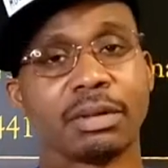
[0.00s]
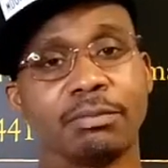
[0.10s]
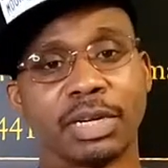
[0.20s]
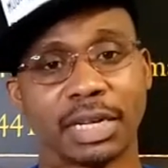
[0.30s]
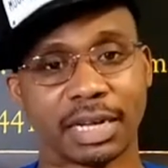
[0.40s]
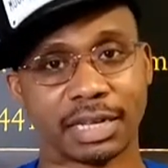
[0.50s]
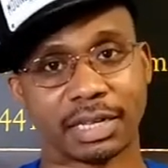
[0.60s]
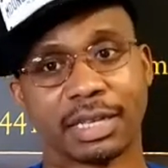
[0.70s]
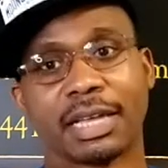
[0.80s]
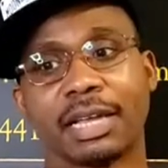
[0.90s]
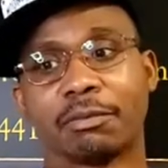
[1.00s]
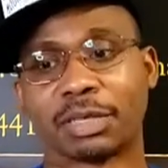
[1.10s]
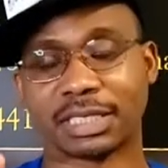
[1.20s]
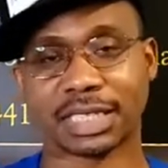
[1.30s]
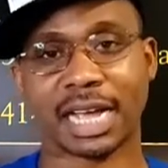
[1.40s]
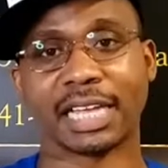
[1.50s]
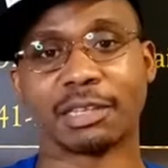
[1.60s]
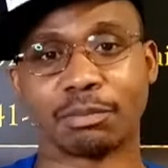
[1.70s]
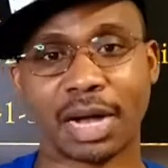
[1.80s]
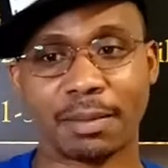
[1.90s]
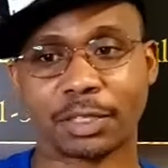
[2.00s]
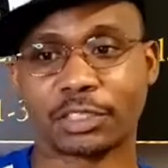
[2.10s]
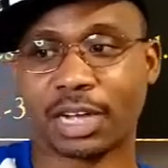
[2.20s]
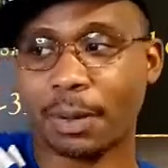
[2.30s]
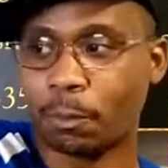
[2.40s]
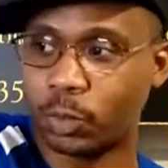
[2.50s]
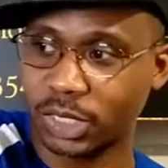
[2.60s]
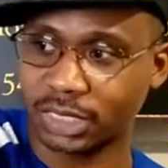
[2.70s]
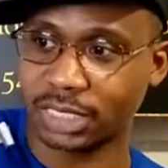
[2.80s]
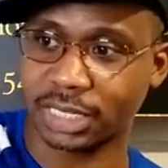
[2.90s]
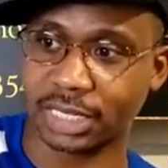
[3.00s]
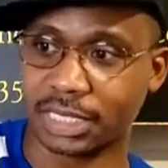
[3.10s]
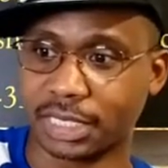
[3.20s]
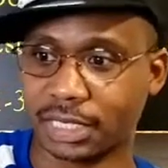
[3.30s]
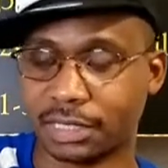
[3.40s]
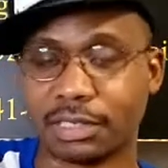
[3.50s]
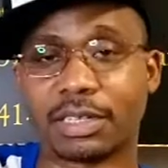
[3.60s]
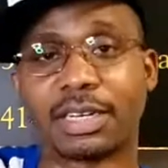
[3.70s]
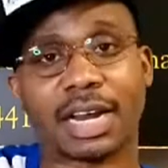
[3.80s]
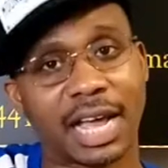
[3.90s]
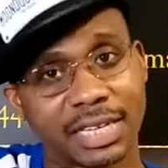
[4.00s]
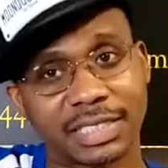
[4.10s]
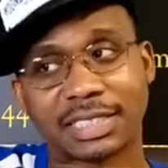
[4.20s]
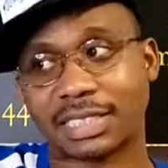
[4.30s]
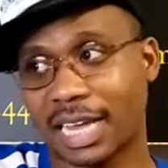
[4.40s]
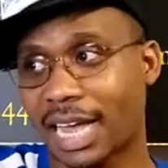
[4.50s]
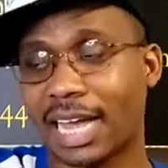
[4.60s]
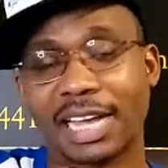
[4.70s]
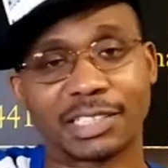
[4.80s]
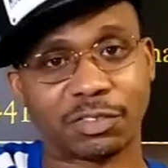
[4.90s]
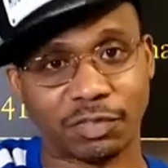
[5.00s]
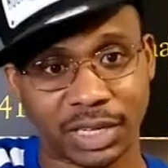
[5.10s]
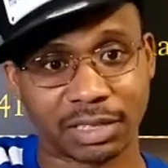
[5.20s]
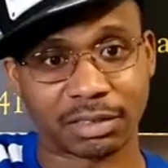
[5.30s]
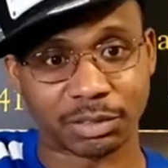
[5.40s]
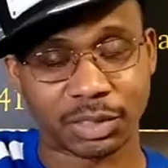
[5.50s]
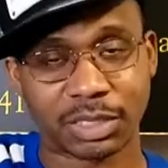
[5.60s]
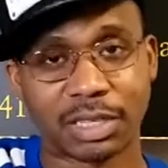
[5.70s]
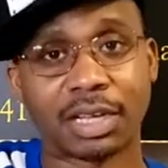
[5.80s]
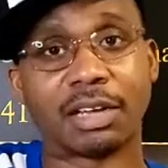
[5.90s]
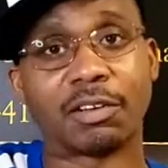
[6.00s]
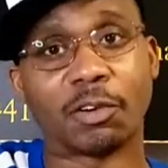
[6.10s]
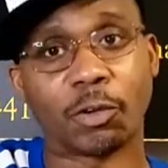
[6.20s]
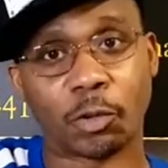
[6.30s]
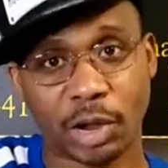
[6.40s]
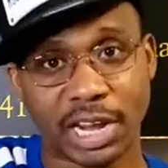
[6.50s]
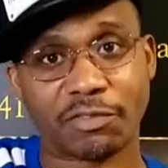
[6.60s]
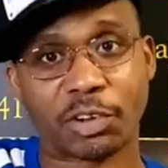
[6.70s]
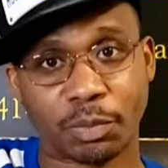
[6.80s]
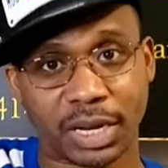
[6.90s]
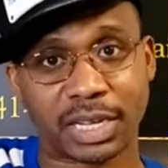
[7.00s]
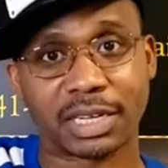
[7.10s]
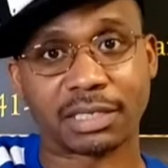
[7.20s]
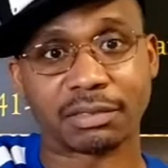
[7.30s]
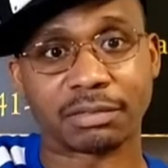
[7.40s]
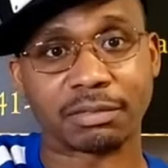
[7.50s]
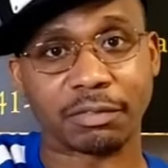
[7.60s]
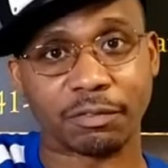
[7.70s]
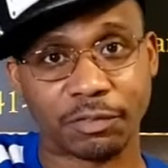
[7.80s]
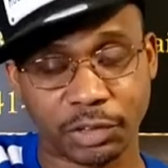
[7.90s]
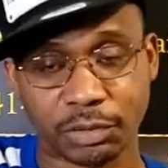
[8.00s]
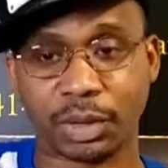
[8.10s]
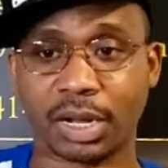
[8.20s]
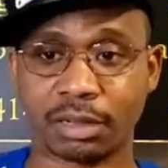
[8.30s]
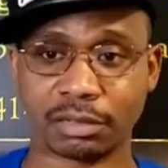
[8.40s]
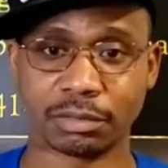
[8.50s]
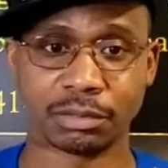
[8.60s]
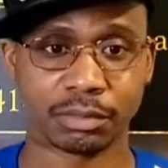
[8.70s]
but beside the barbershop was a nice sized field, great for playing football.